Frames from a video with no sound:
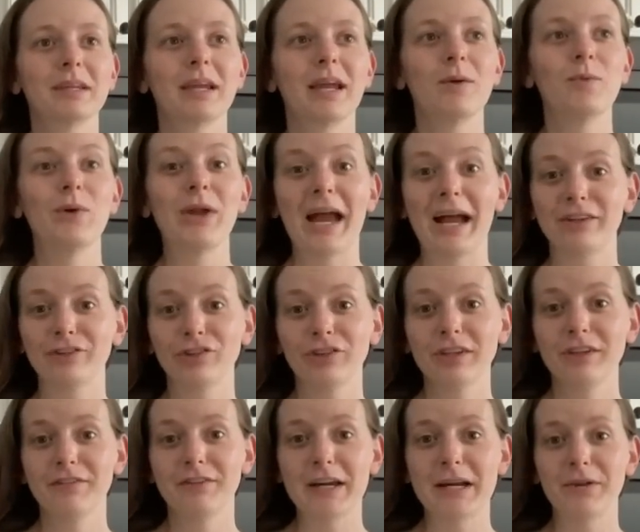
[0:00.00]
We
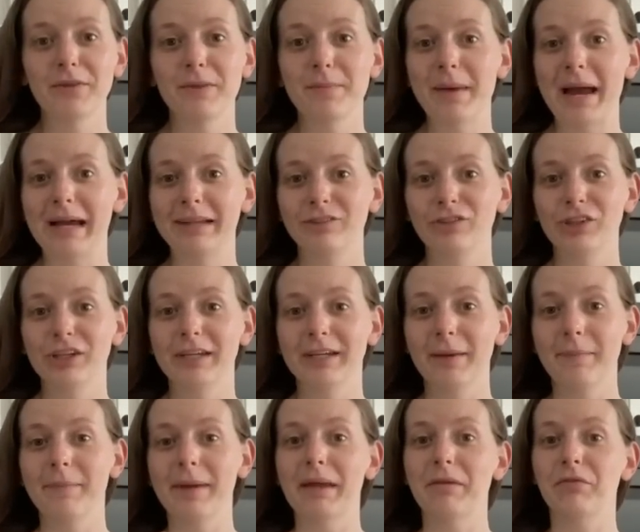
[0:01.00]
actually found the matching
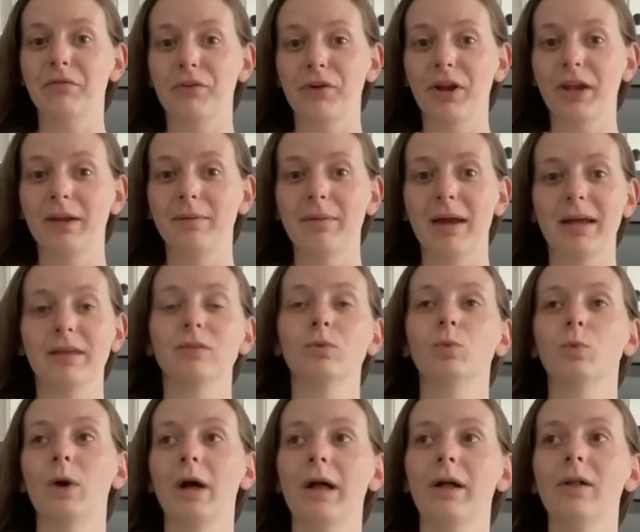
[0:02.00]
bed frame as
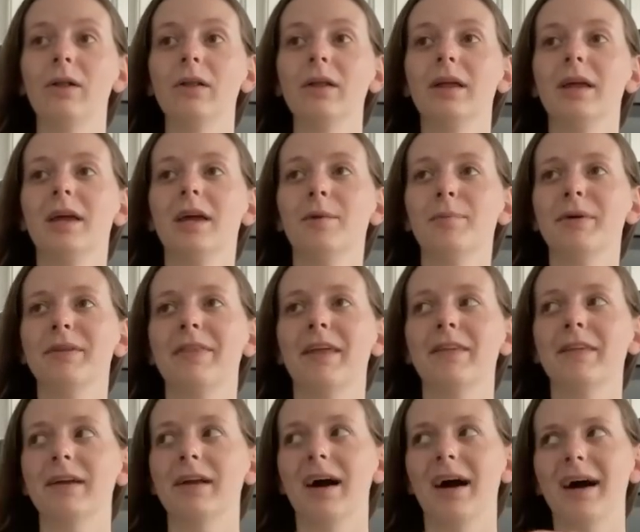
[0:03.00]
well, but then
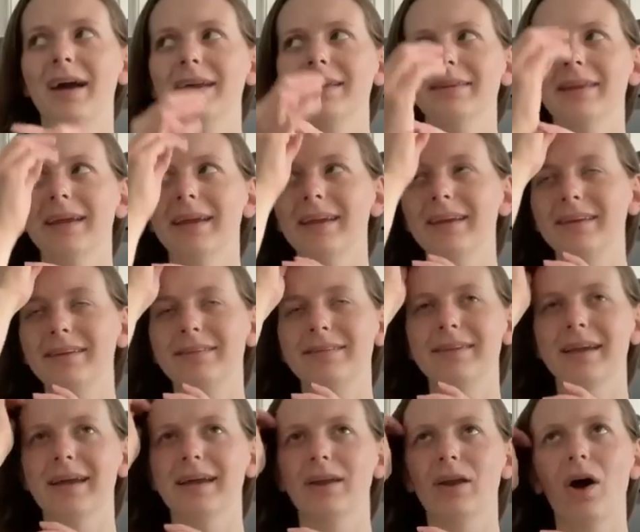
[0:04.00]
the guy like
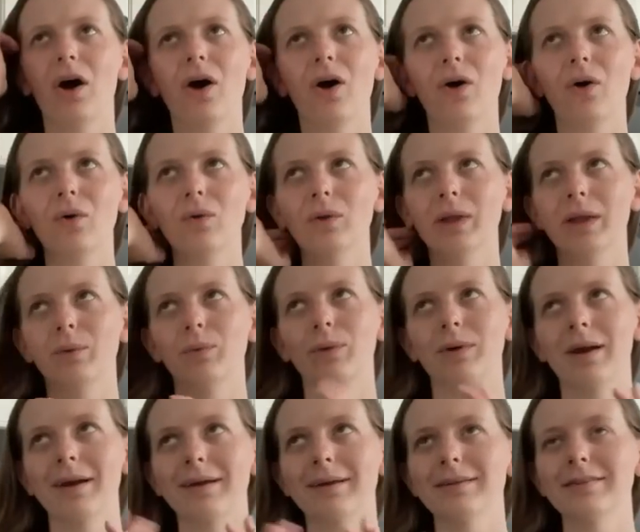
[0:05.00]
said, oh, like we're
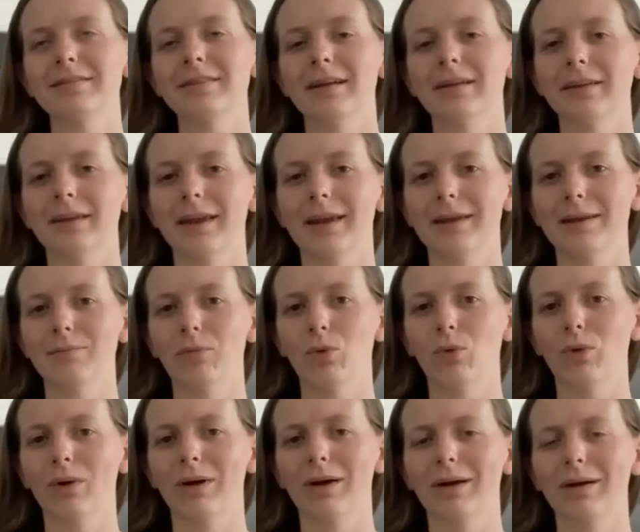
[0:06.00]
not gonna sell it
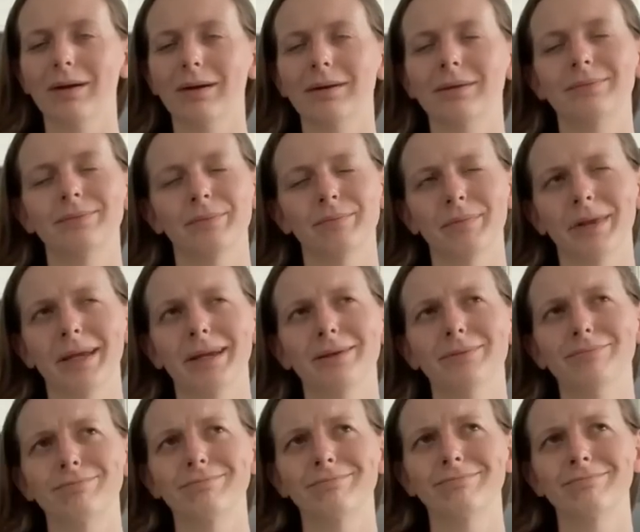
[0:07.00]
anymore. I'm like,
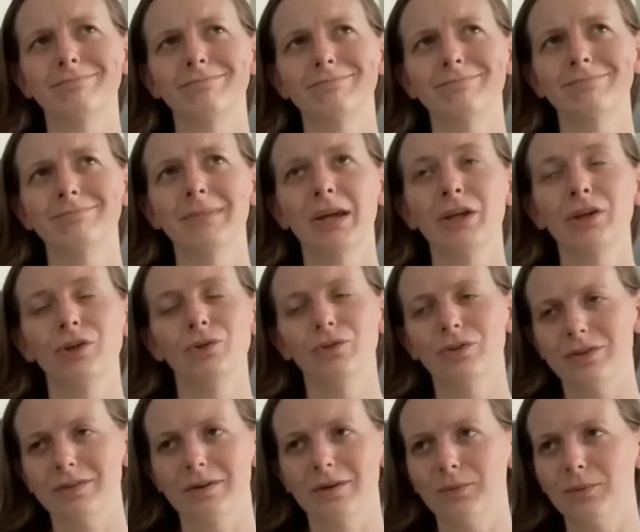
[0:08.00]
you
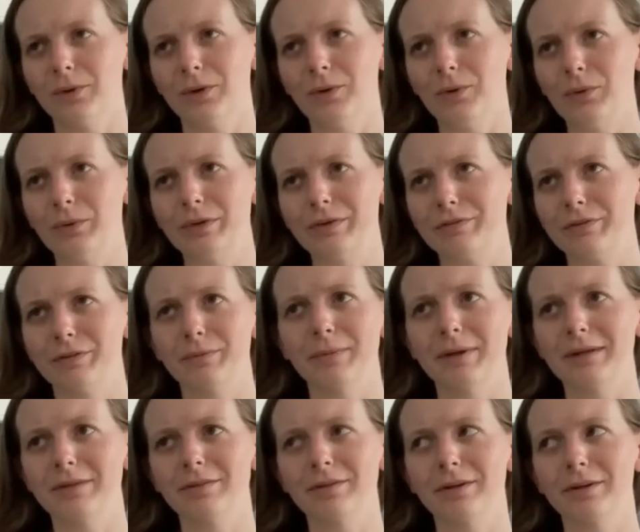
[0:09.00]
just didn't wanna hold it for
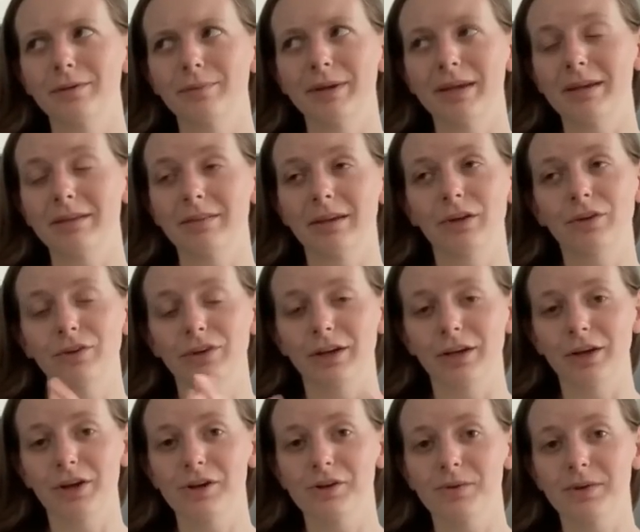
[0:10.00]
me, sir, because I couldn't
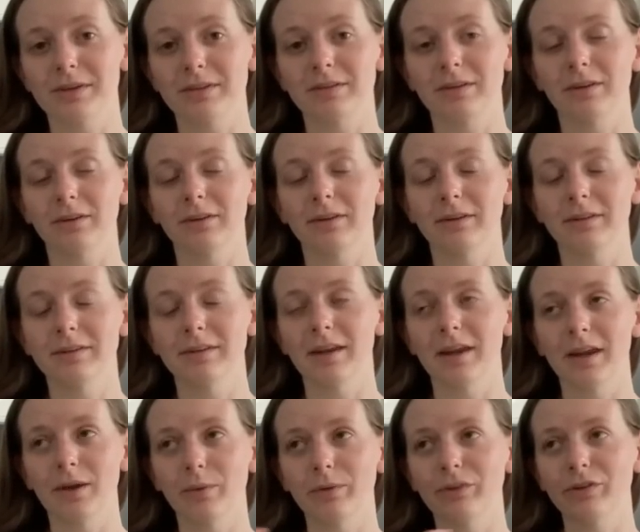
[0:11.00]
go until
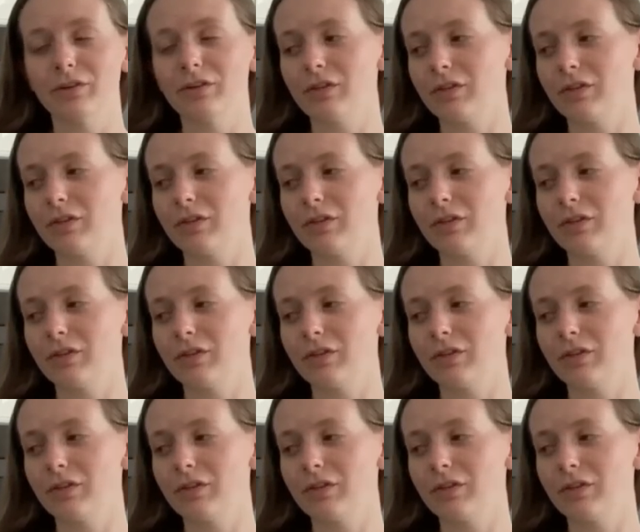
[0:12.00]
today, which is